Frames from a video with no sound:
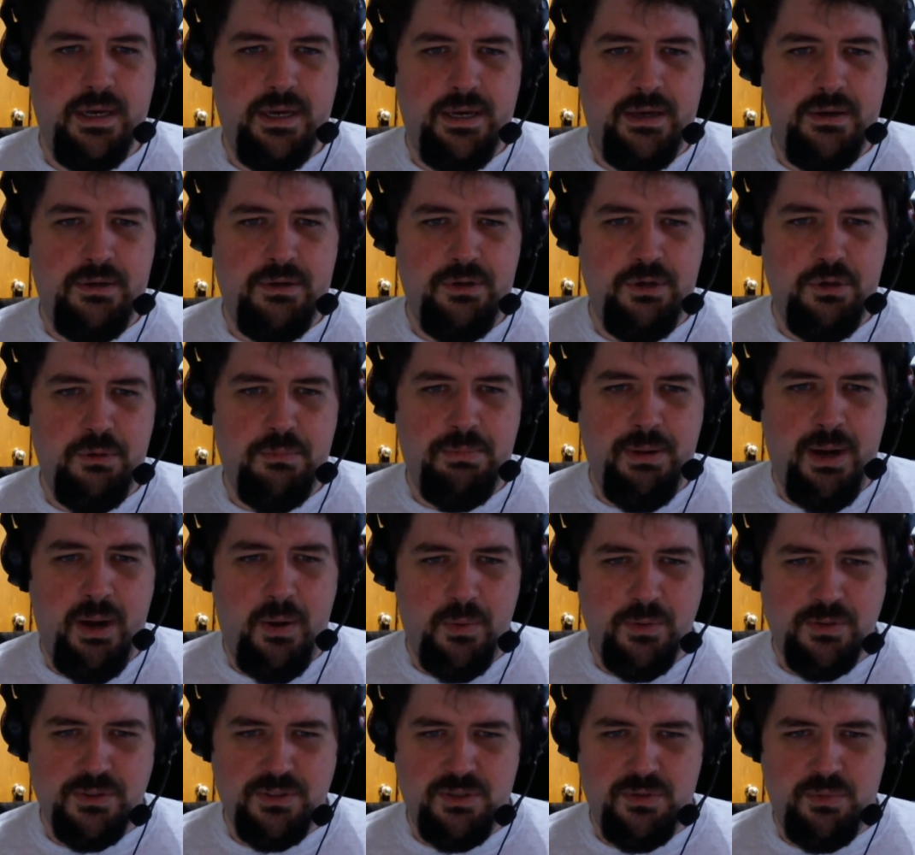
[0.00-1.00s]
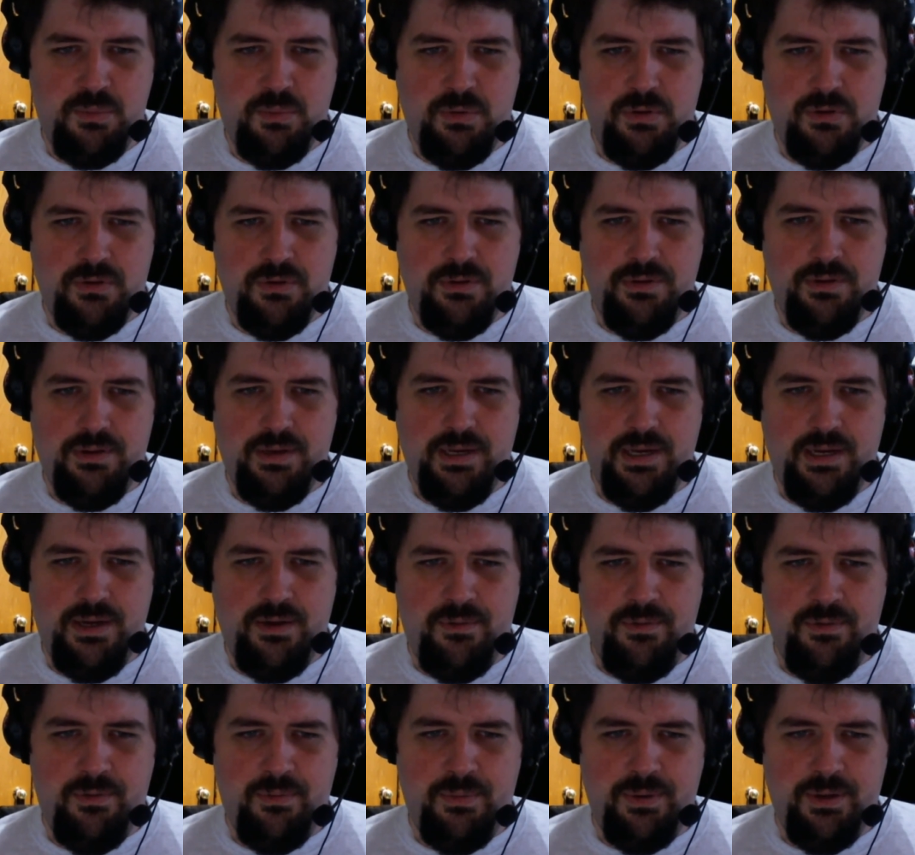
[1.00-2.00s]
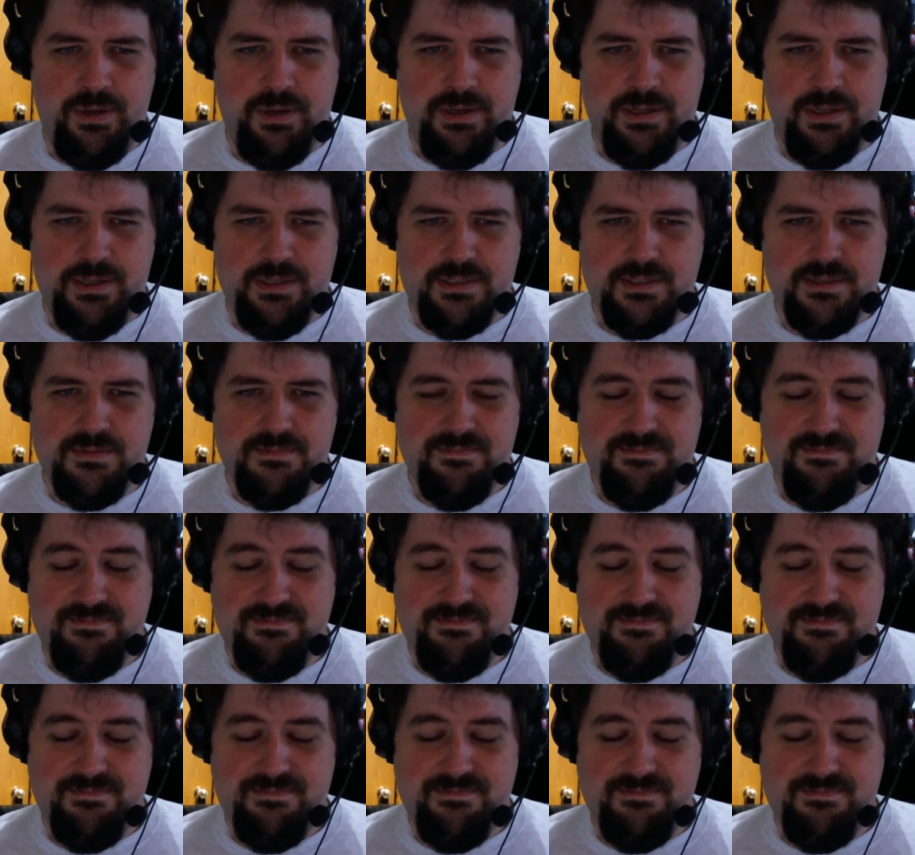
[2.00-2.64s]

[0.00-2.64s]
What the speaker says: Hadoop powers the world. I don't know what it is.